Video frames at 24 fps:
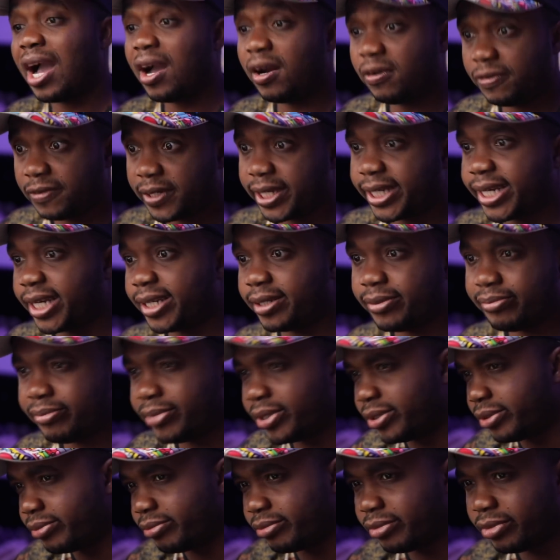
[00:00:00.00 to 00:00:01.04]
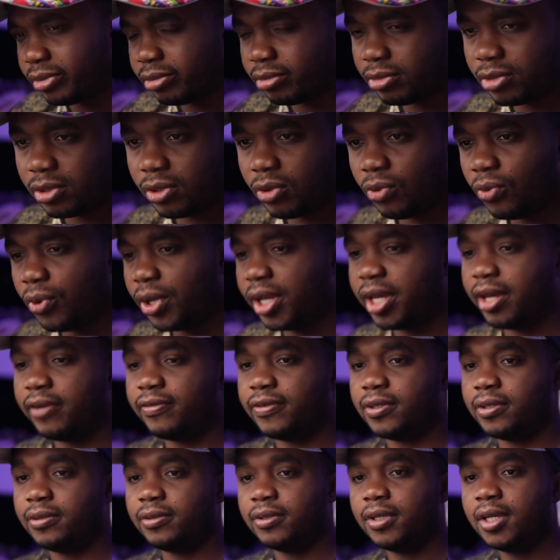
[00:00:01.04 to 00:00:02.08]
African, but
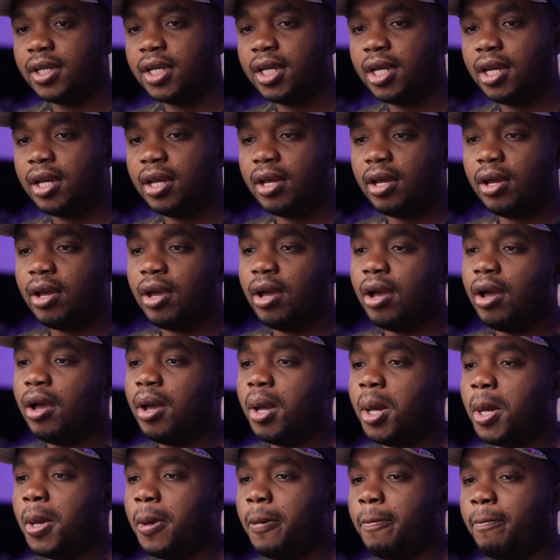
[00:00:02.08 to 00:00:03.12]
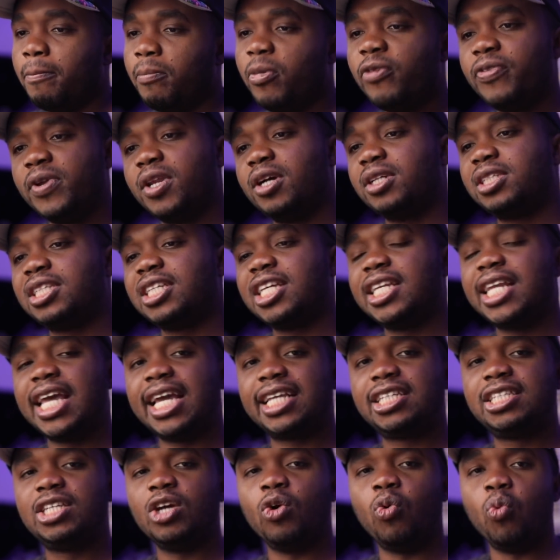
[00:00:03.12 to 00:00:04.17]
whatever. Moving on to the
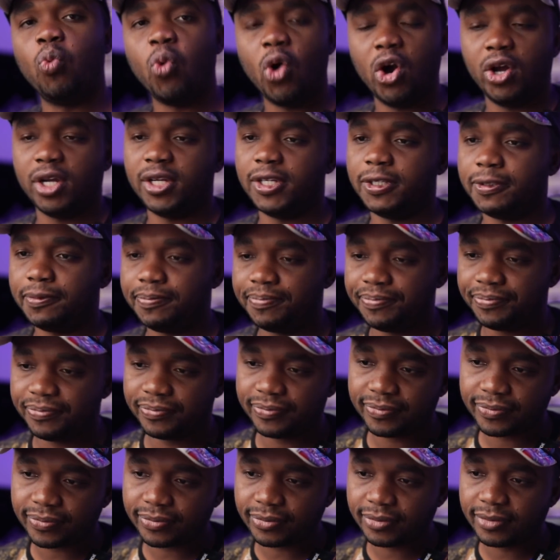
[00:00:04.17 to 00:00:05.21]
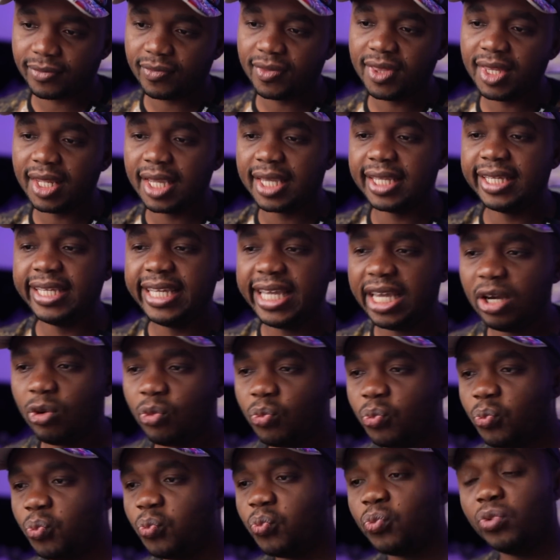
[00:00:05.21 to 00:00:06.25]
next one. Here,
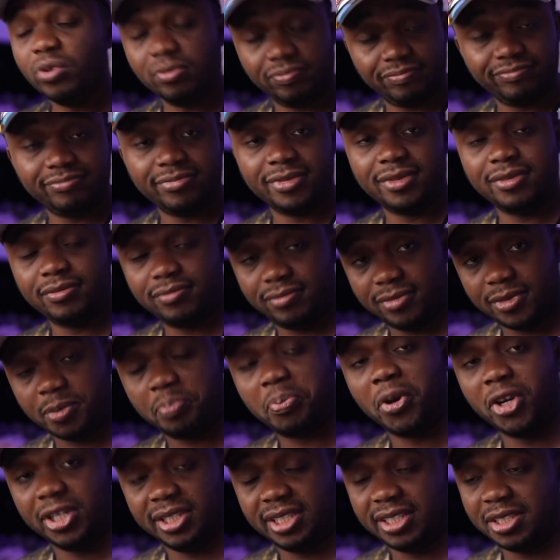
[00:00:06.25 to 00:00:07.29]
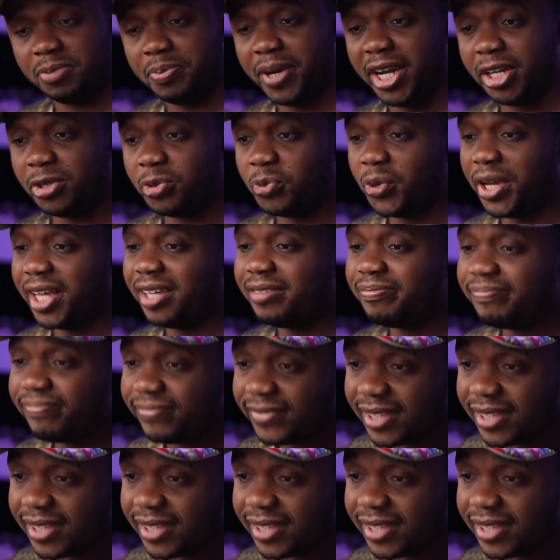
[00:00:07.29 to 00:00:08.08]
politics, by the way.